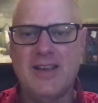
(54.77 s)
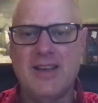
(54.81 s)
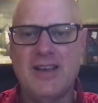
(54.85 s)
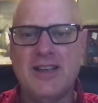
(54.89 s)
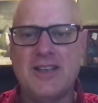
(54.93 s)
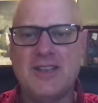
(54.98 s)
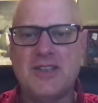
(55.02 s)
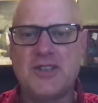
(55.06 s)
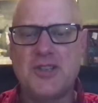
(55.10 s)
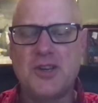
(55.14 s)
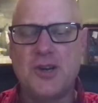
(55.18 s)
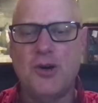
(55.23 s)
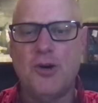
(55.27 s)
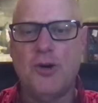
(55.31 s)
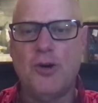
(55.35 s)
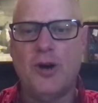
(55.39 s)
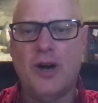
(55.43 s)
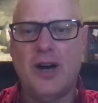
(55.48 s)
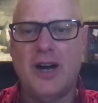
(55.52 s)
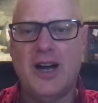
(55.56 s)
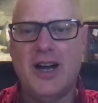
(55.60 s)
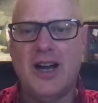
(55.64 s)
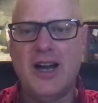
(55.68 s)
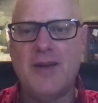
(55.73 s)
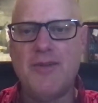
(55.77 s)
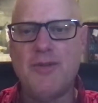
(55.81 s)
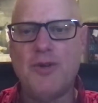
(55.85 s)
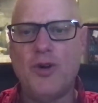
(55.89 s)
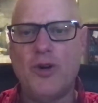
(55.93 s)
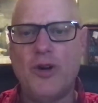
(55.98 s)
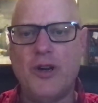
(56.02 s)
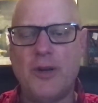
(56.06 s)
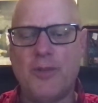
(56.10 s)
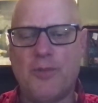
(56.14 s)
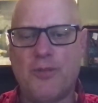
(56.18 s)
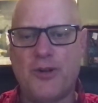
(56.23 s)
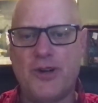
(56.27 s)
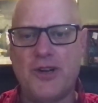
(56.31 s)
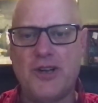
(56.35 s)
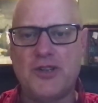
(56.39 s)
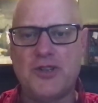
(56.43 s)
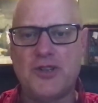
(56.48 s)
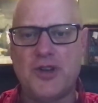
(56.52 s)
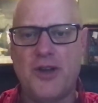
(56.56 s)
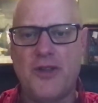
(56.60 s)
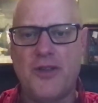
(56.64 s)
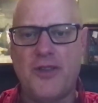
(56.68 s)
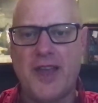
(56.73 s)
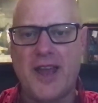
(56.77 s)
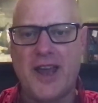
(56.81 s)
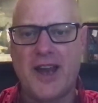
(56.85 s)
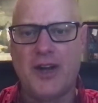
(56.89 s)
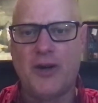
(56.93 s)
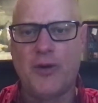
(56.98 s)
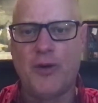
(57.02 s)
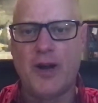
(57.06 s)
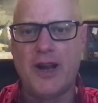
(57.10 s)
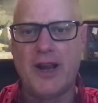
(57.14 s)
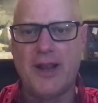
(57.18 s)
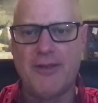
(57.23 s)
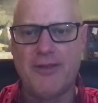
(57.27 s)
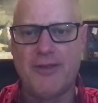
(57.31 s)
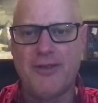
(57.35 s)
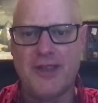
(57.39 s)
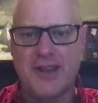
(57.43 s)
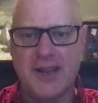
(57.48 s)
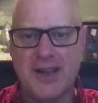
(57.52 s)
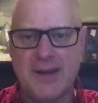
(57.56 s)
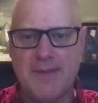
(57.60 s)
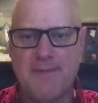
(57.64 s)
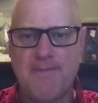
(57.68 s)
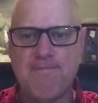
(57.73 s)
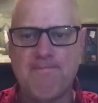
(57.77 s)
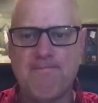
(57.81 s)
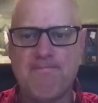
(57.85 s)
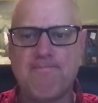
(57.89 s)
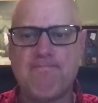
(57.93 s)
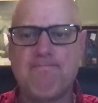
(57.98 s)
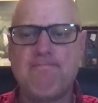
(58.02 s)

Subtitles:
So I'm going to preach on that great theme.